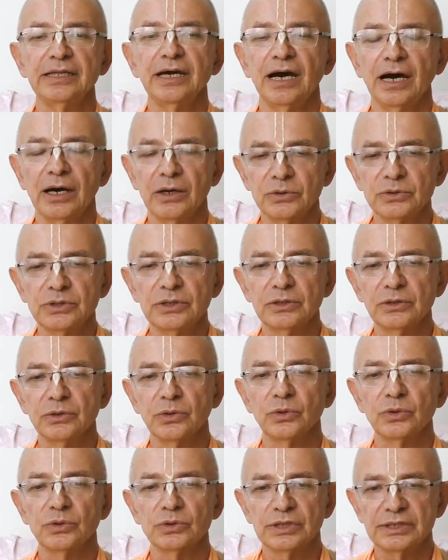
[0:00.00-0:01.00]
how the
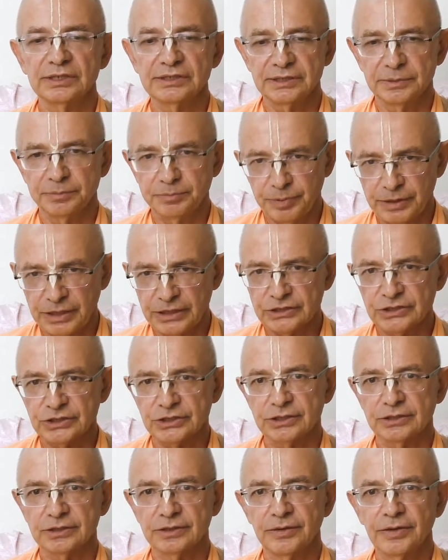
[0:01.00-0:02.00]
Lord is
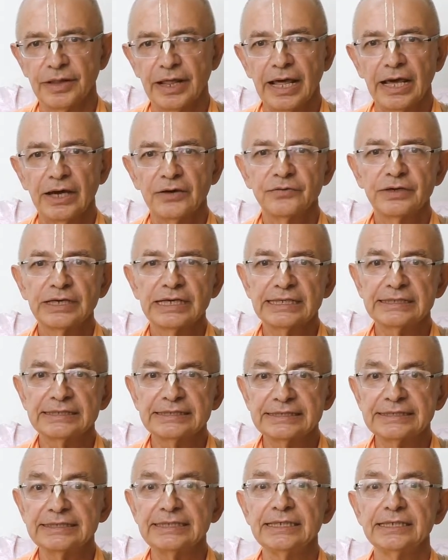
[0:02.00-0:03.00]
impartial. We can
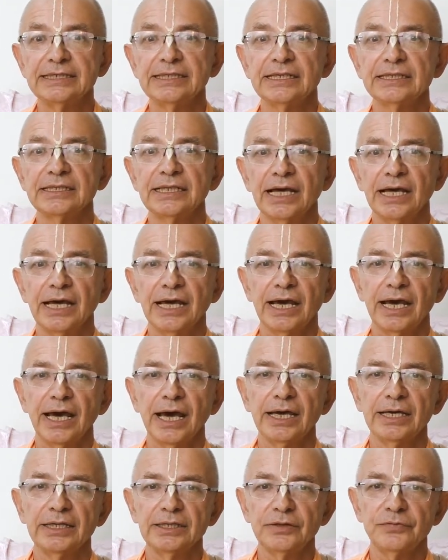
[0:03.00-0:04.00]
see that
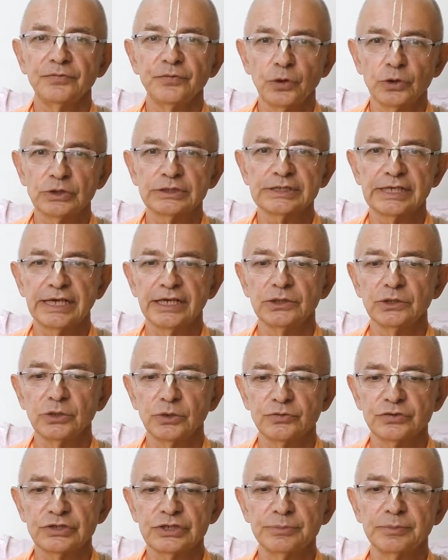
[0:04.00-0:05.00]
in the 1st
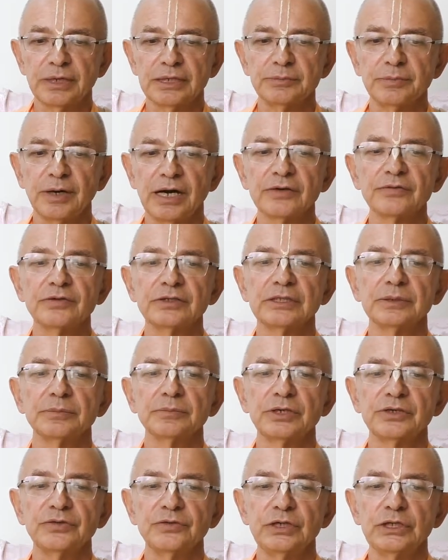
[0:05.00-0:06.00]
canto of Srimad
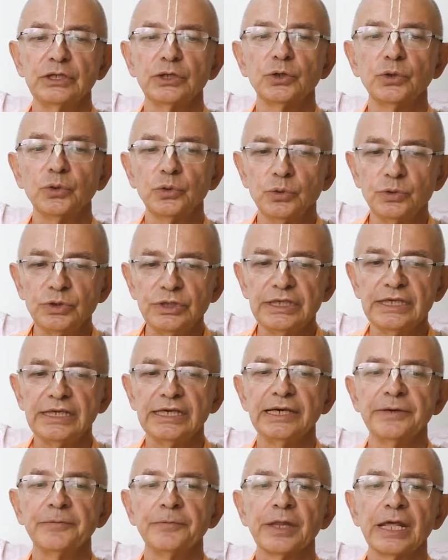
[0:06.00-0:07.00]
Bhagavatam, Queen
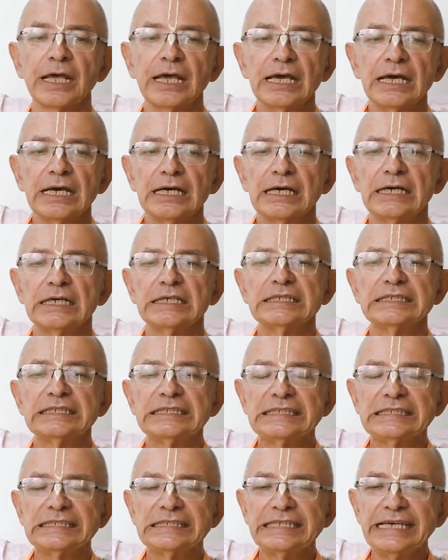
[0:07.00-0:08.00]
Kunti,
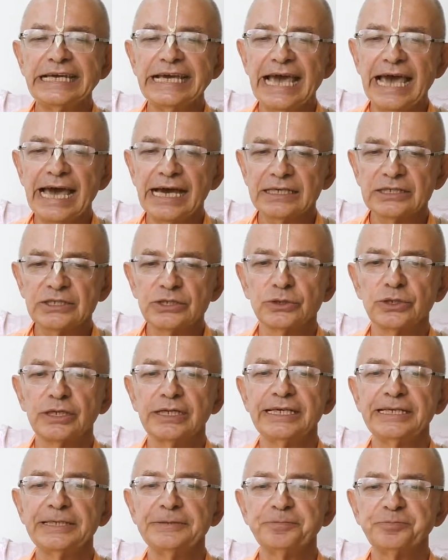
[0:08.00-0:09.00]
she
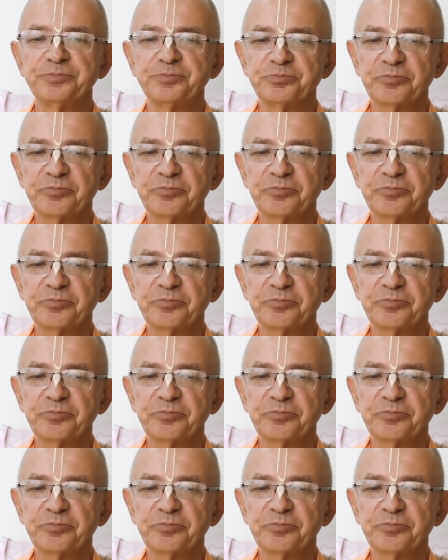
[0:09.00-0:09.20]
actually